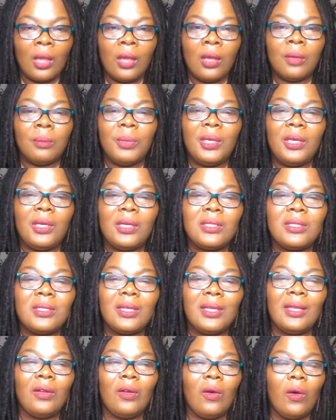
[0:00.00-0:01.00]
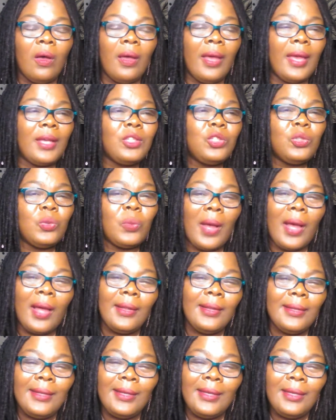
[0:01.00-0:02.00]
Because in all
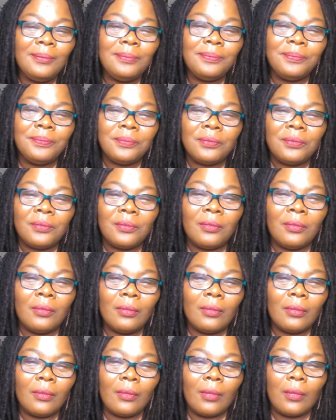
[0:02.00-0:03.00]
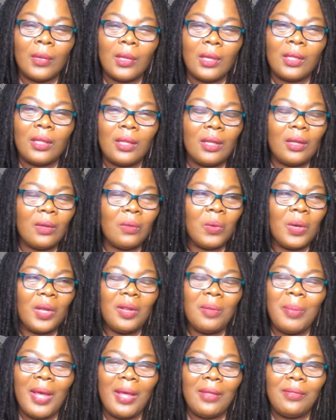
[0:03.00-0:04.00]
actuality, what
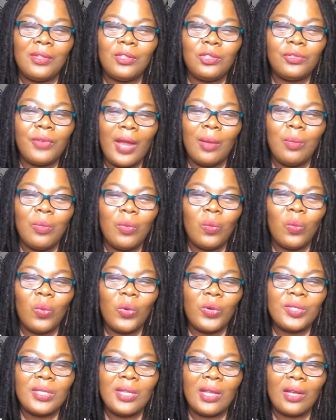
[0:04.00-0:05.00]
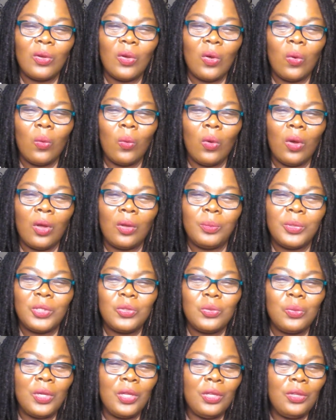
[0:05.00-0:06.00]
about the tribal wars that go on
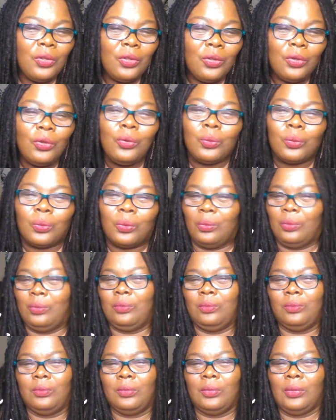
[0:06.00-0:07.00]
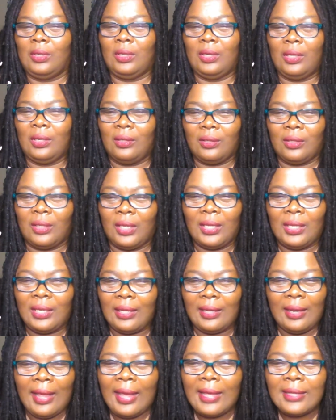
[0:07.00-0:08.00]
between you? And
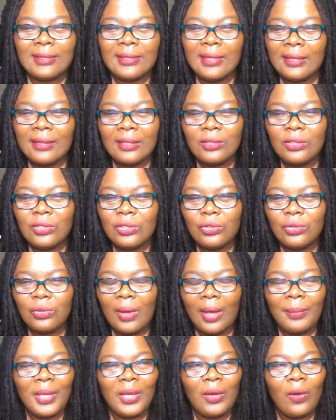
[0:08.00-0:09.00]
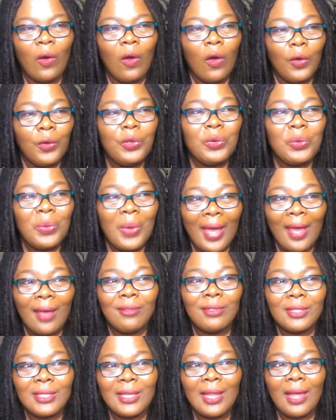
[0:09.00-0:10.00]
it has nothing to do. I mean, all you have
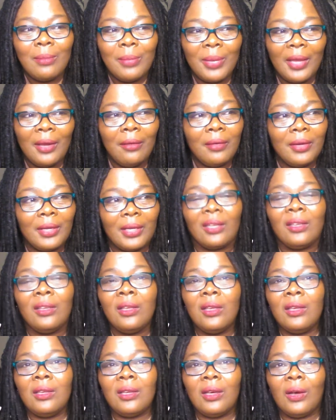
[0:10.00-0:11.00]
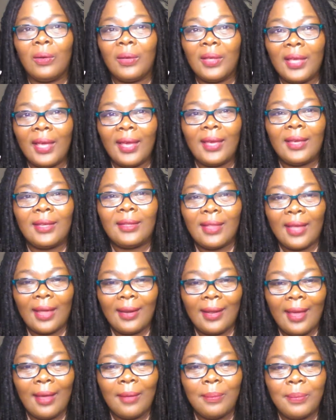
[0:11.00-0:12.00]
is Liberia. Okay, that
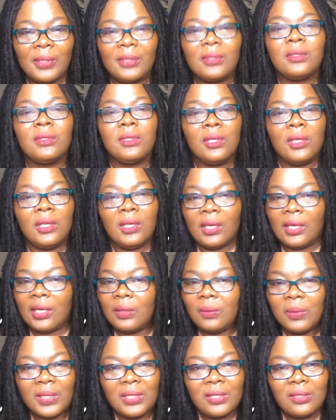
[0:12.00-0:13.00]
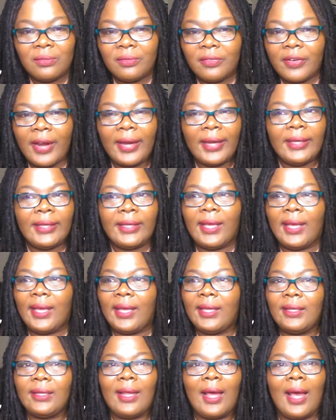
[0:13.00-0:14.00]
happened. It wasn't right.
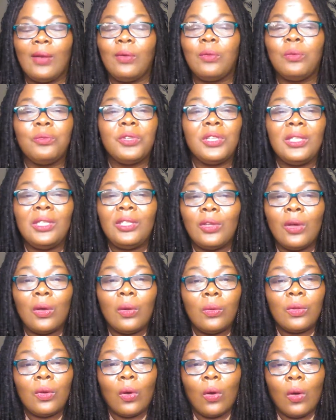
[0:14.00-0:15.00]
And I don't really know the